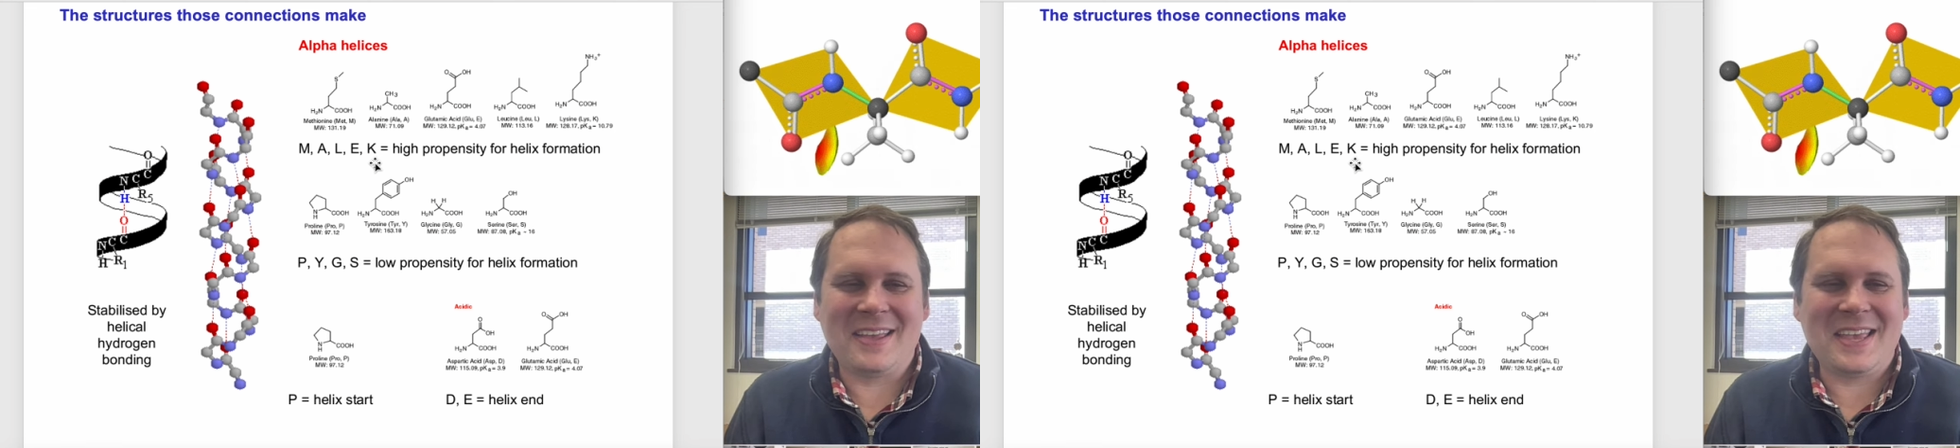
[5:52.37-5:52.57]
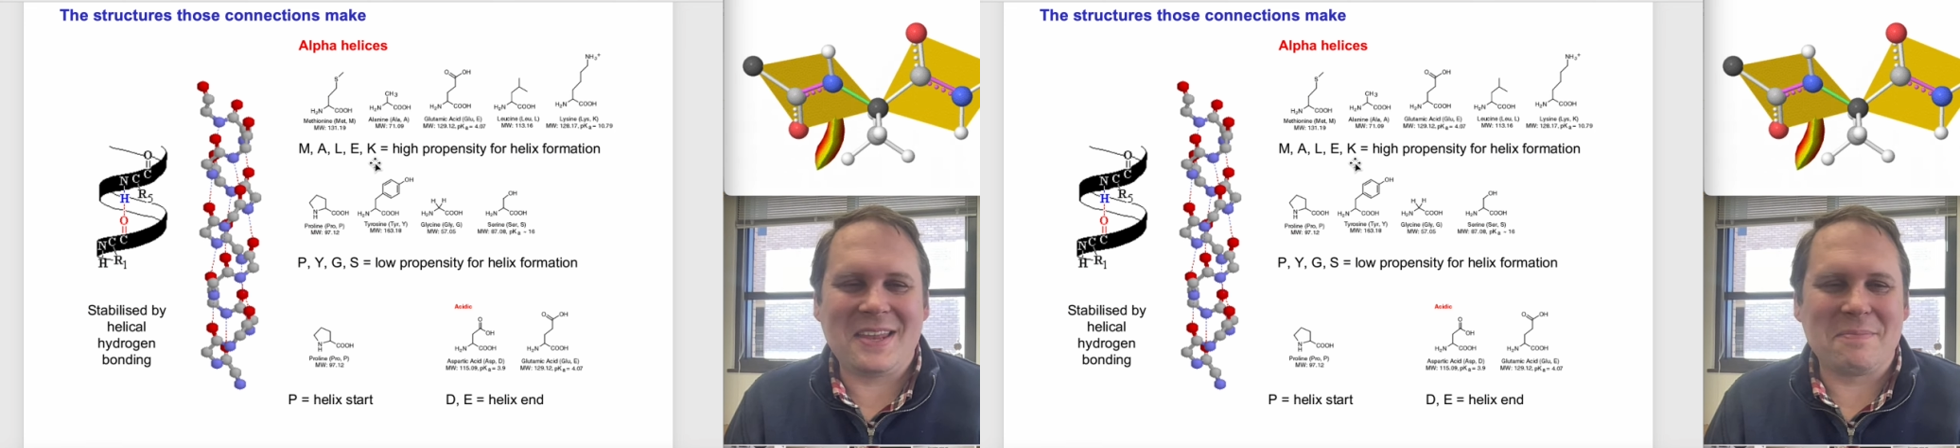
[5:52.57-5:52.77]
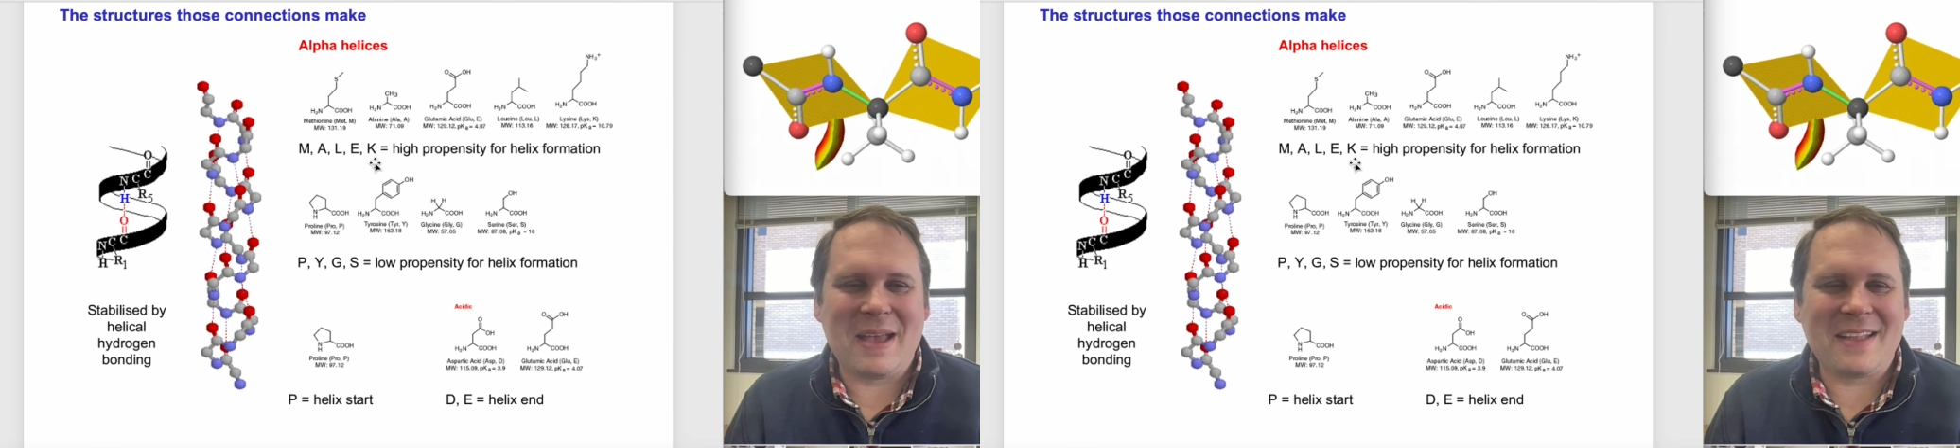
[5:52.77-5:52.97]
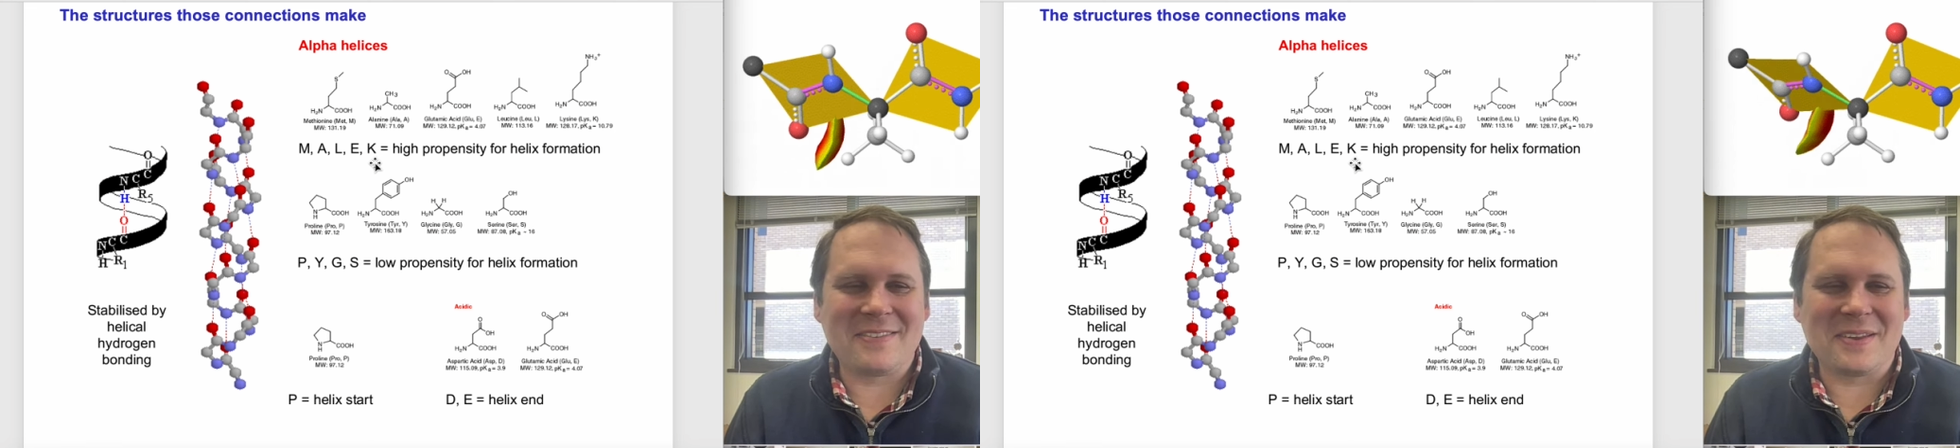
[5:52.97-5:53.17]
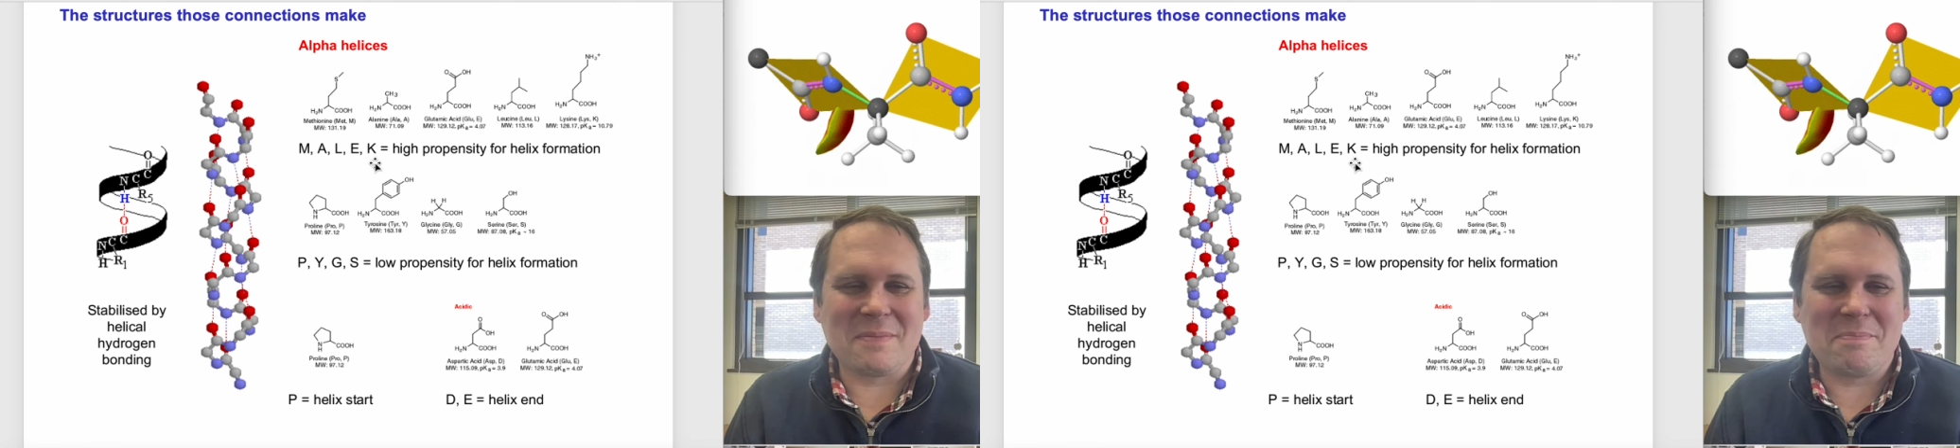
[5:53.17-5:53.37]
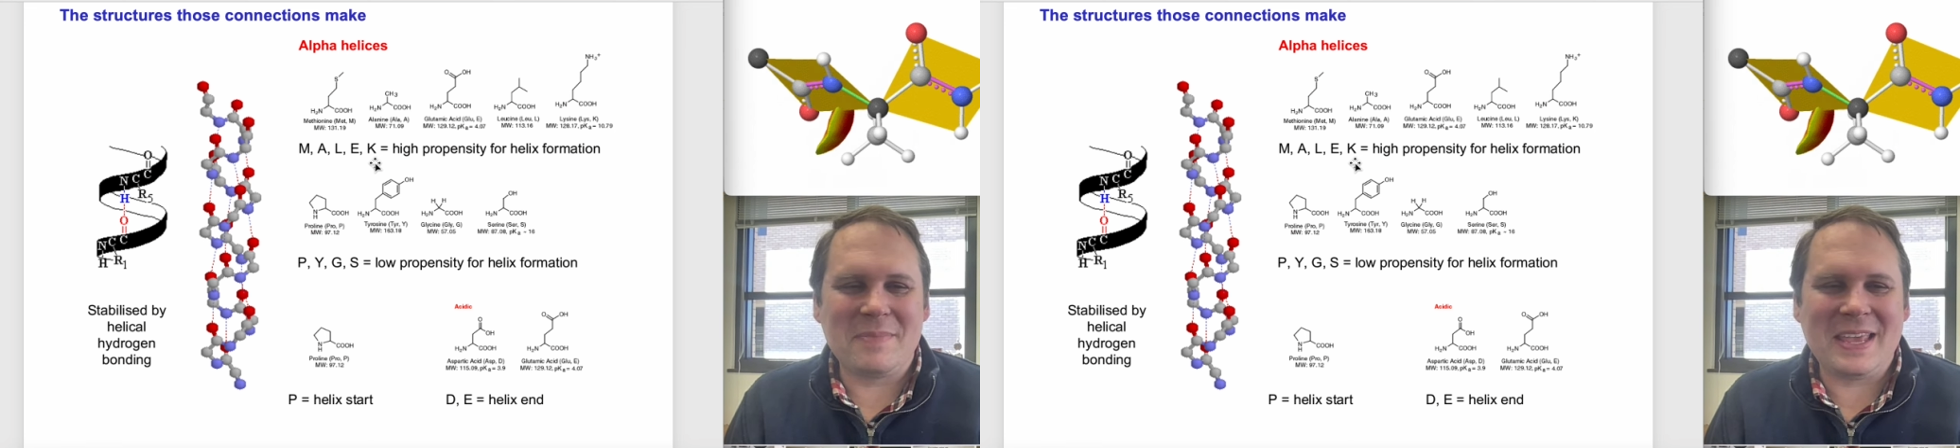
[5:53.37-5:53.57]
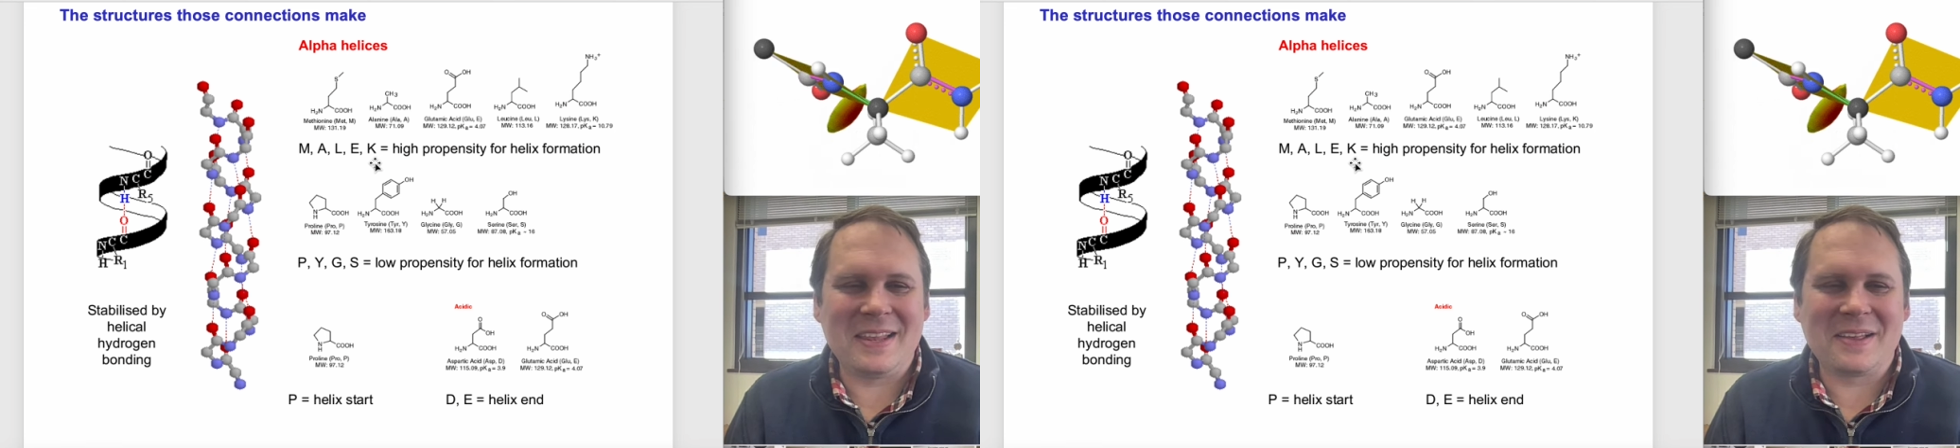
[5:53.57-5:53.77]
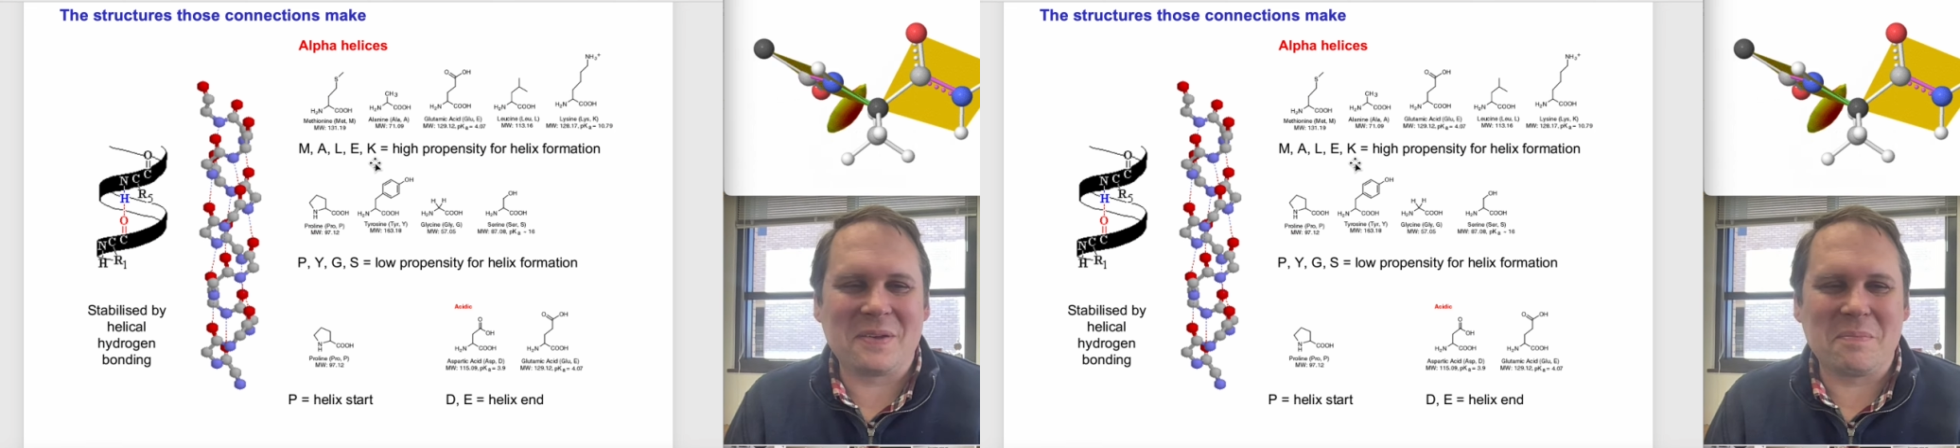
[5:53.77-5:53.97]
can't imagine a
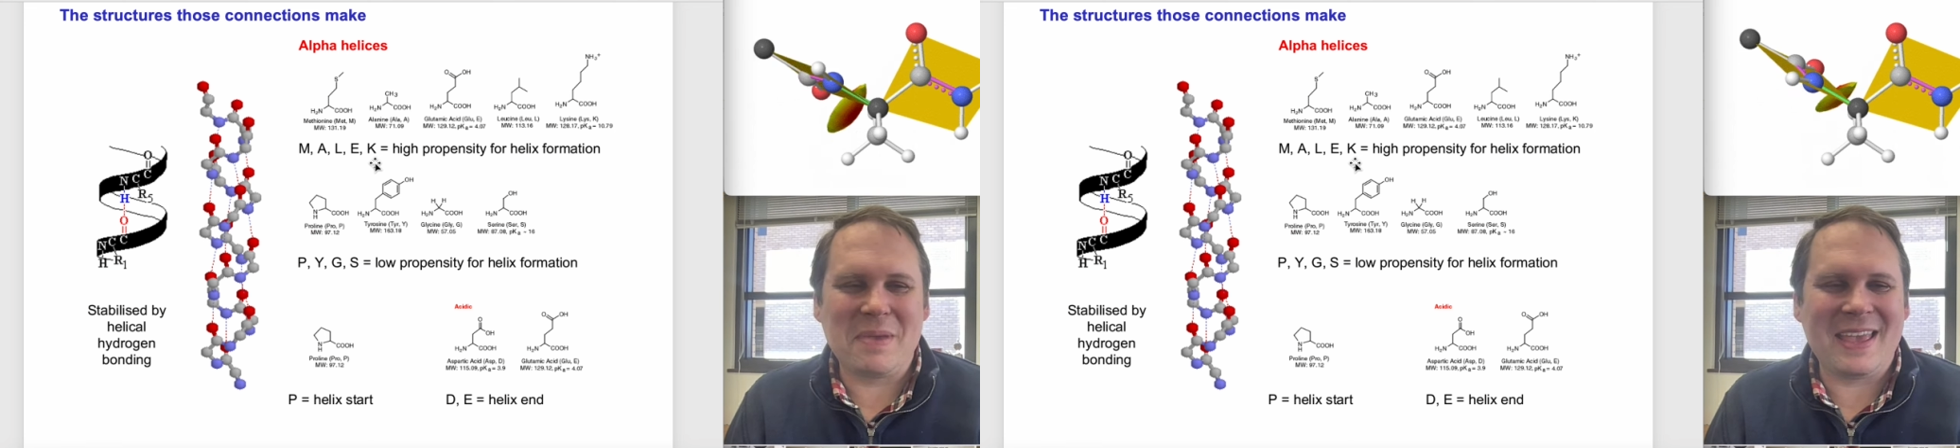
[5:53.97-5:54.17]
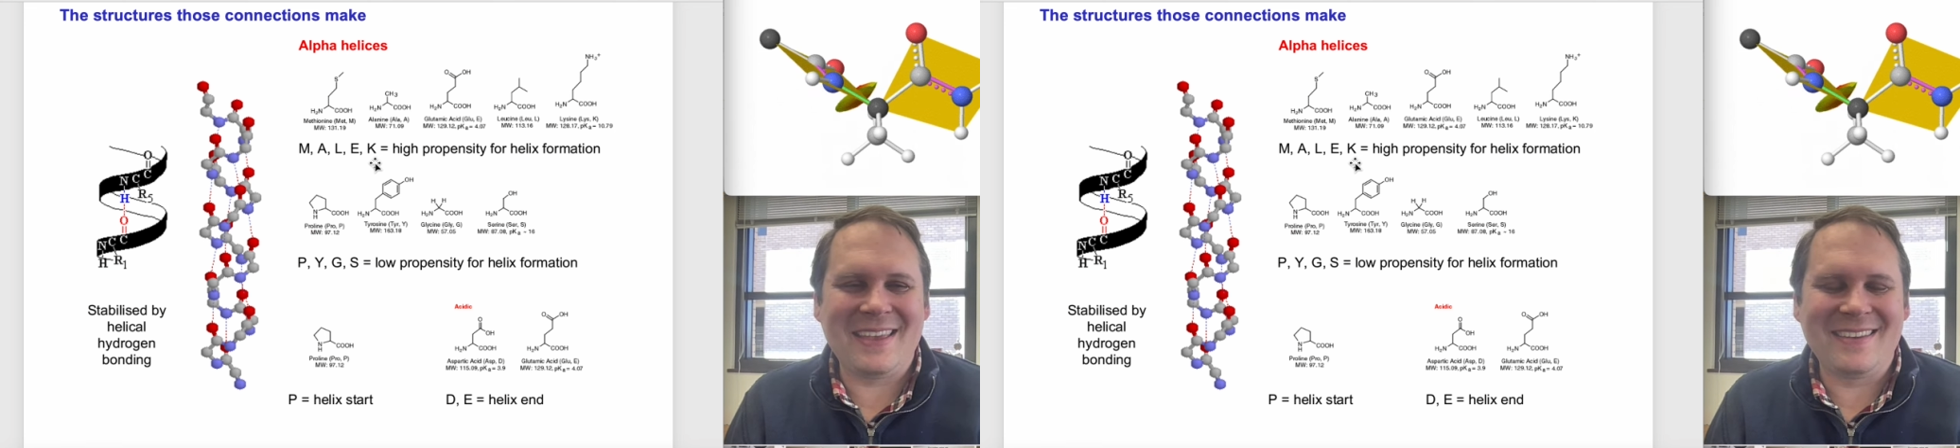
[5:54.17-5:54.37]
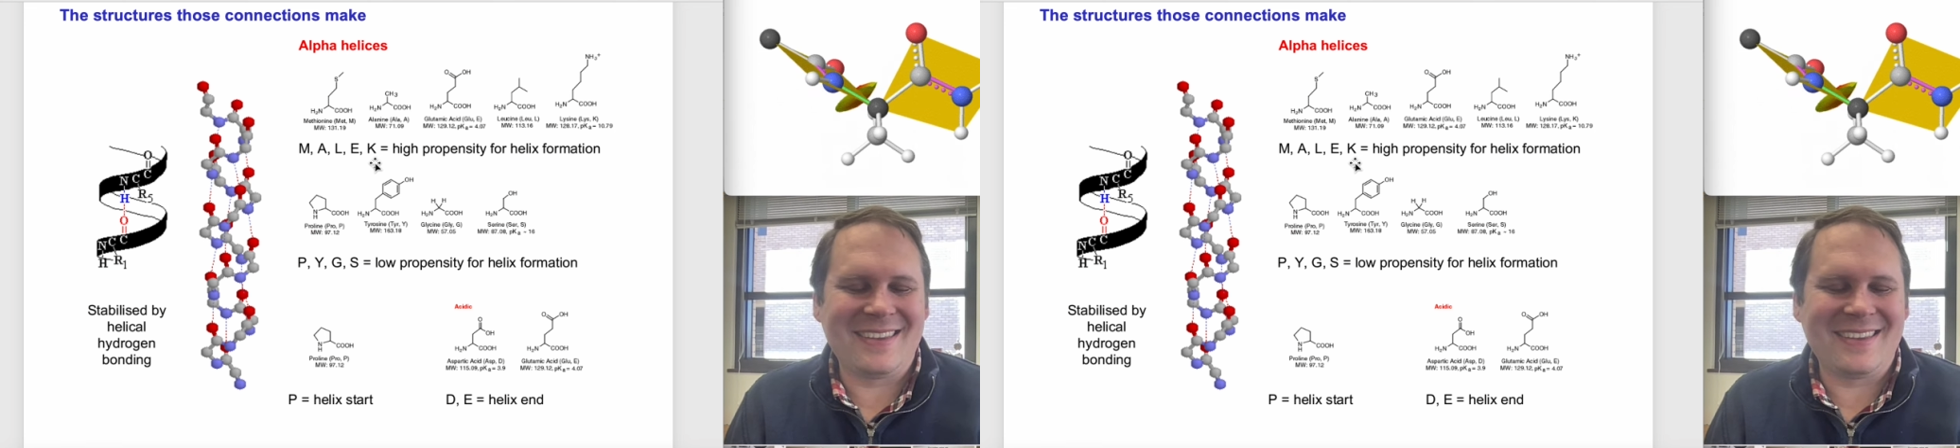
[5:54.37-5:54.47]
helical pig.